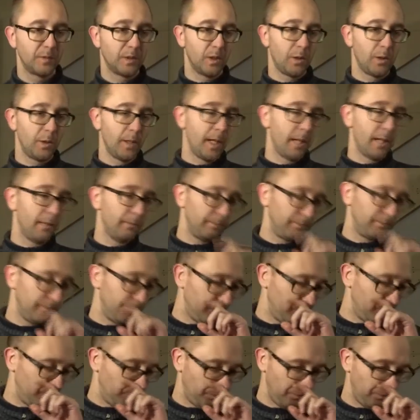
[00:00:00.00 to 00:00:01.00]
Oh yeah,
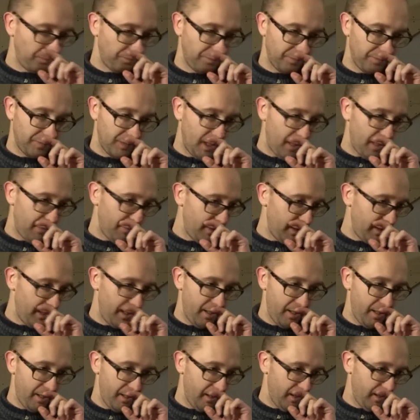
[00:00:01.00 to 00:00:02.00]

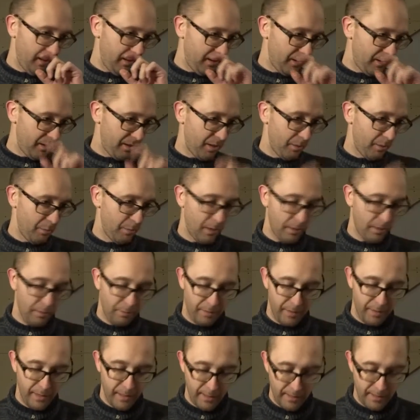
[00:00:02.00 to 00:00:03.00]
definitely some
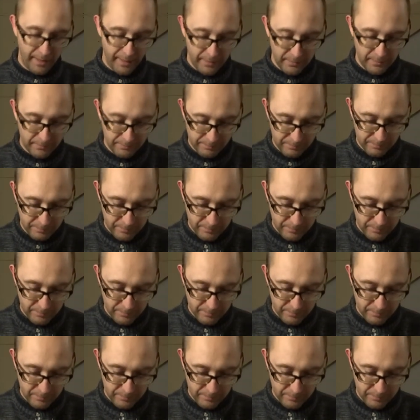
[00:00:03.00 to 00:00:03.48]
vanilla there.